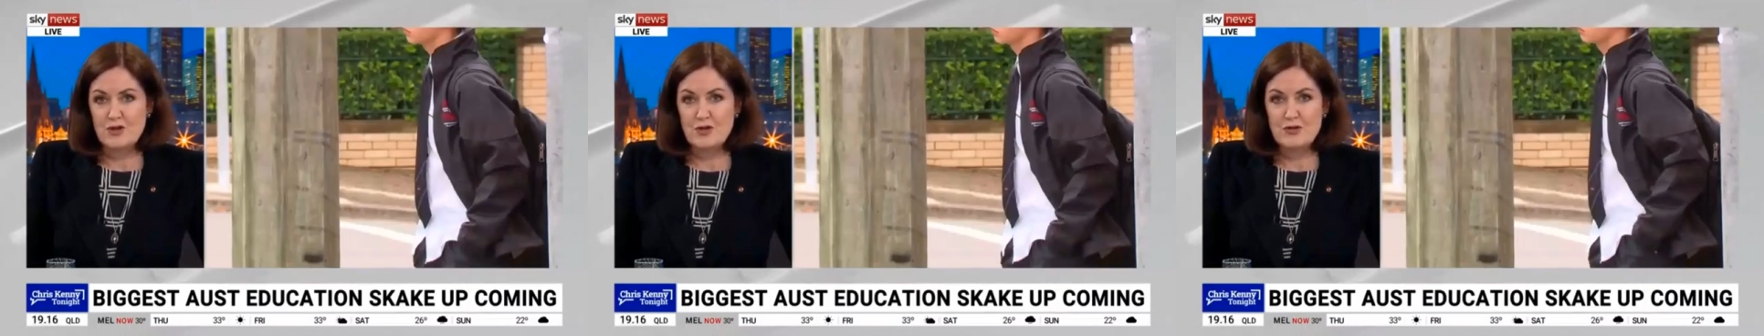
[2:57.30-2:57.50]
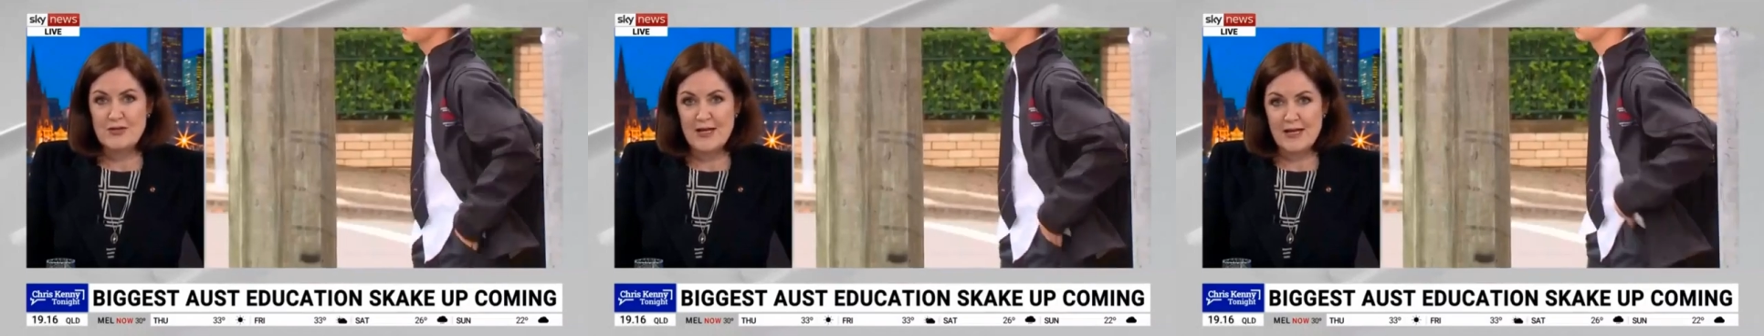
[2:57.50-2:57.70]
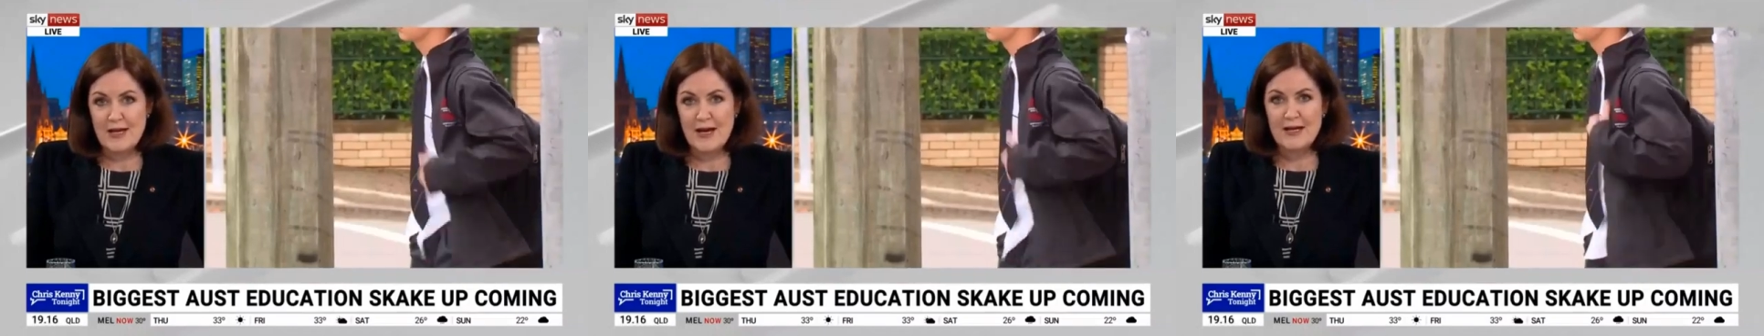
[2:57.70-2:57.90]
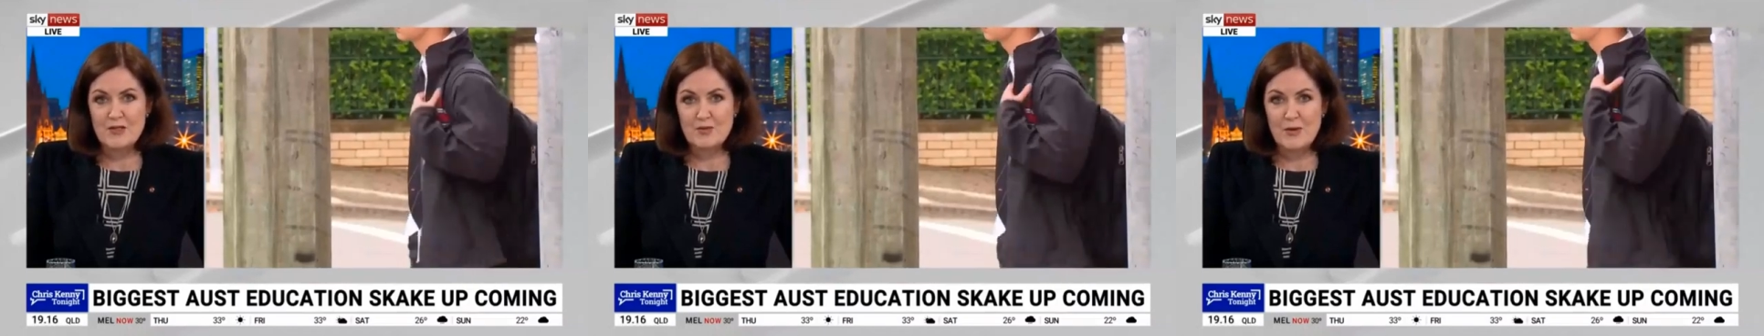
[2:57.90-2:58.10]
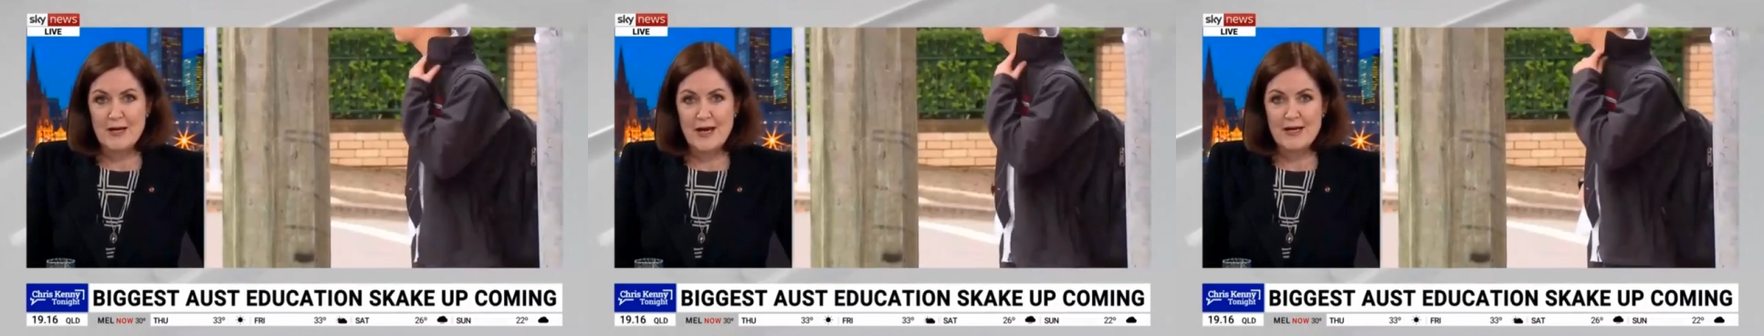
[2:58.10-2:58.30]
two decades,
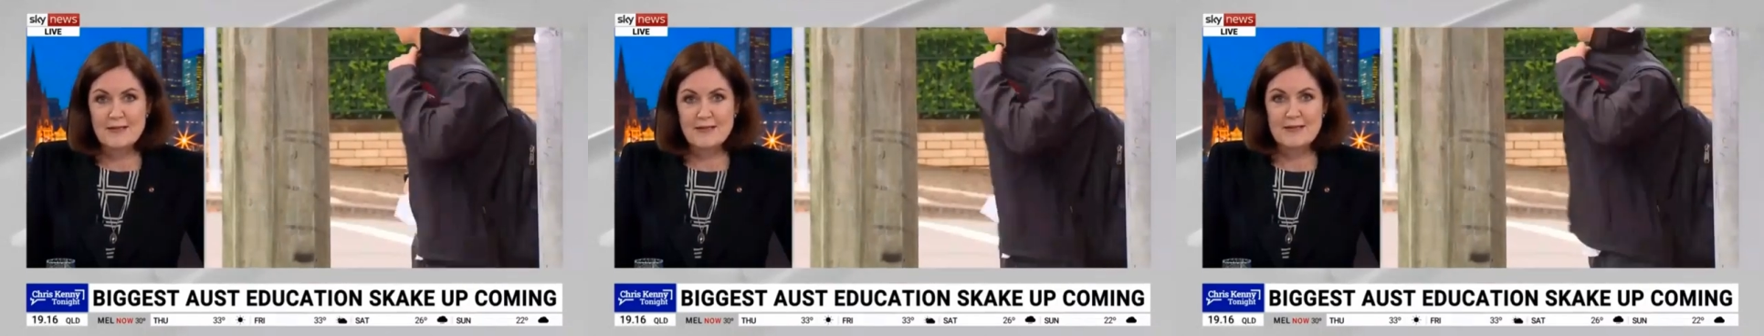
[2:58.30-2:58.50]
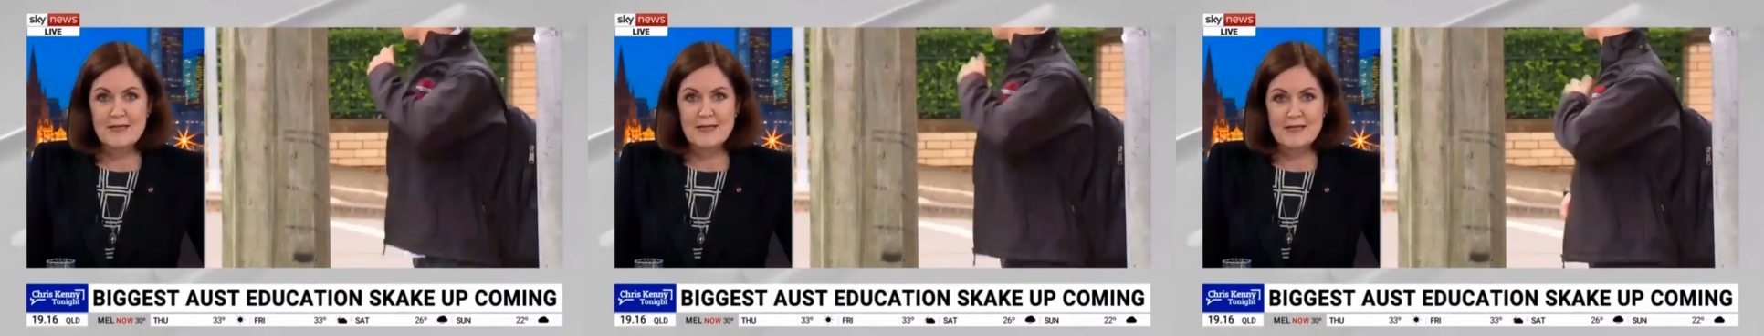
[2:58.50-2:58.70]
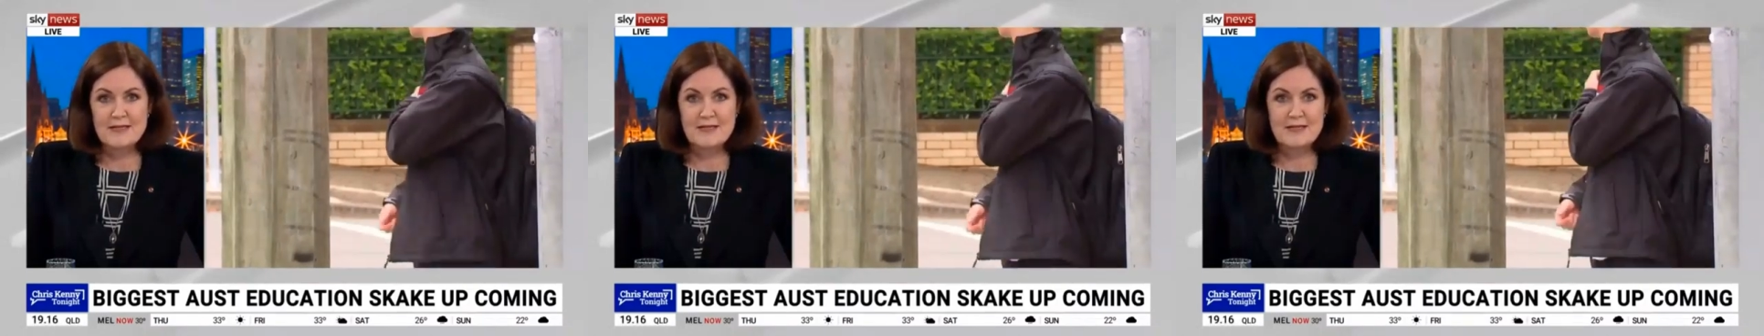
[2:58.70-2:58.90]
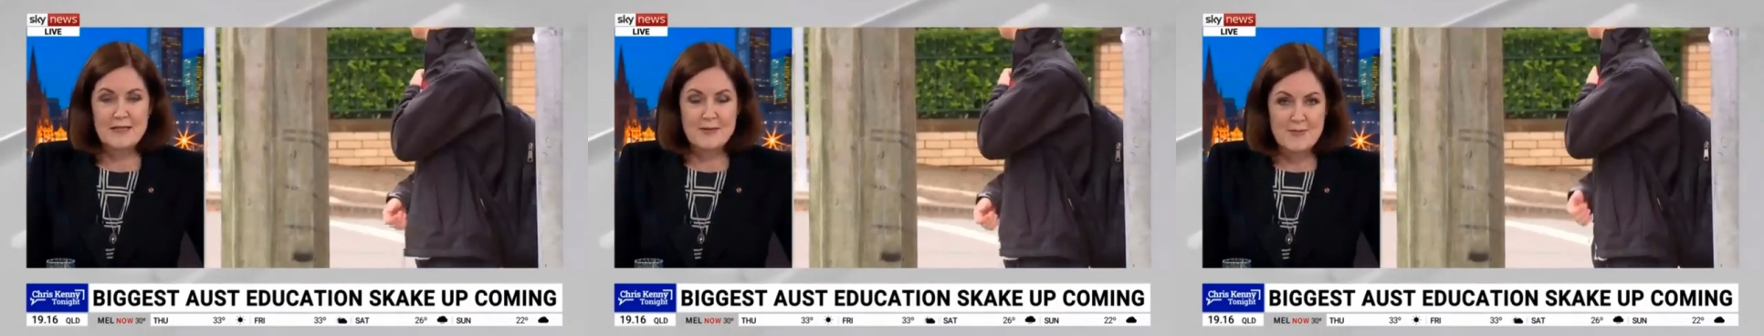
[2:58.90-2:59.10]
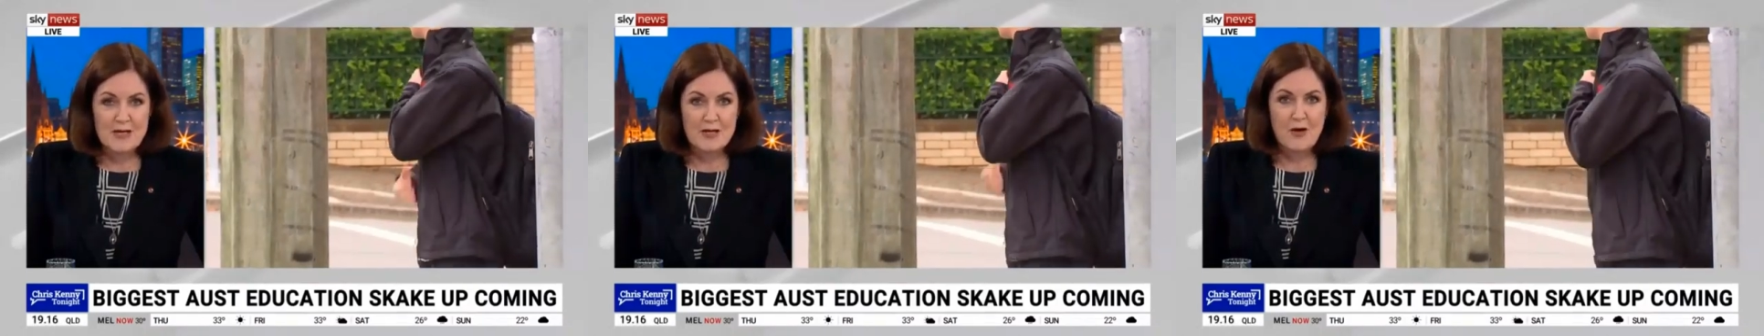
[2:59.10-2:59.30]
we are seeing a
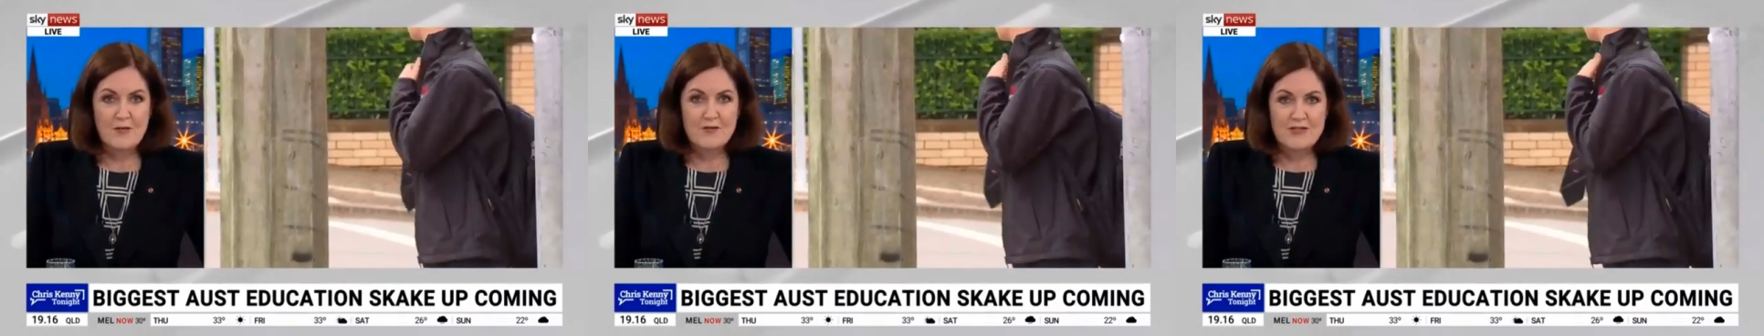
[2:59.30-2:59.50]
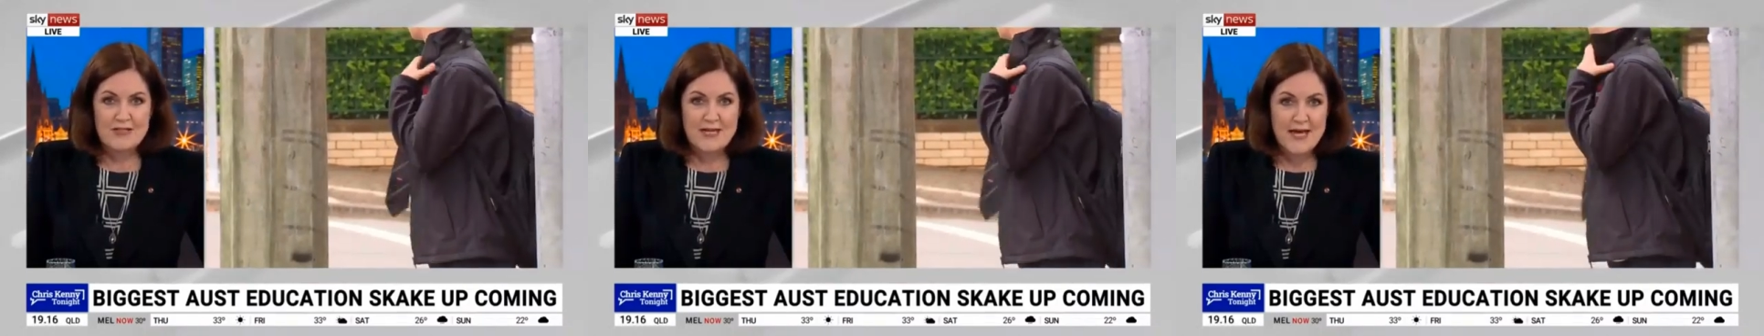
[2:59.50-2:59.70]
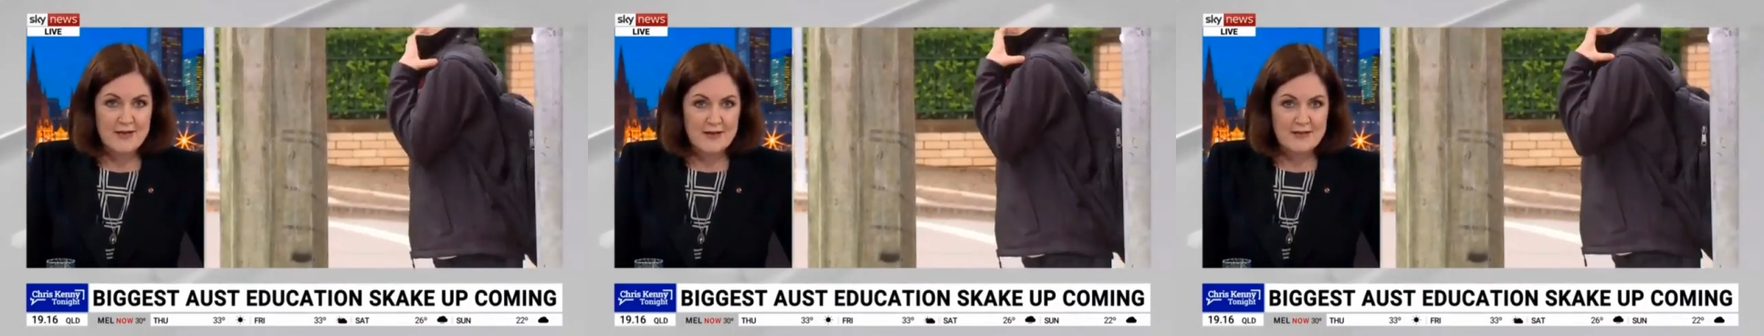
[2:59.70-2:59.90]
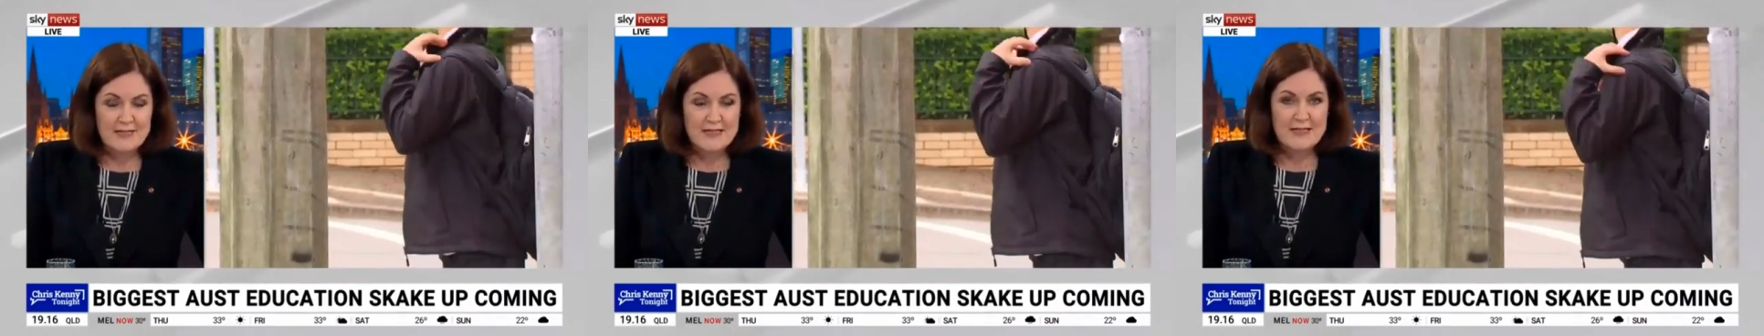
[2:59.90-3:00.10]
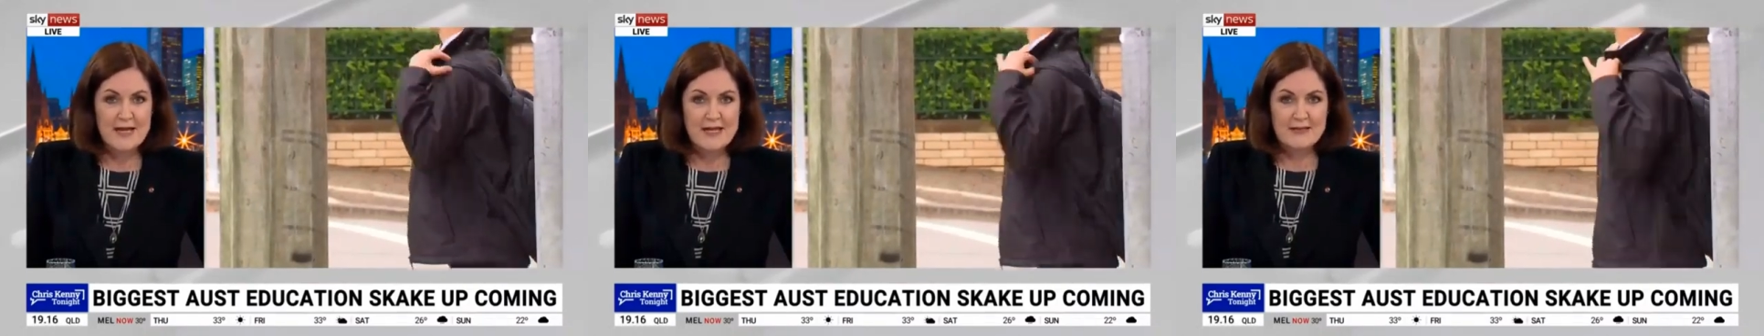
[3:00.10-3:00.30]
slipping of standards
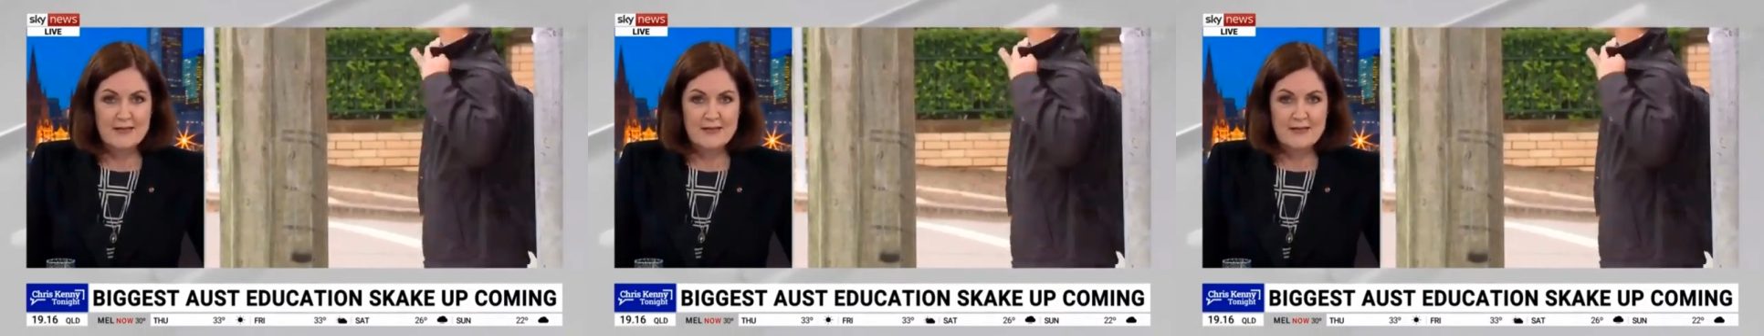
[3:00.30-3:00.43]
in our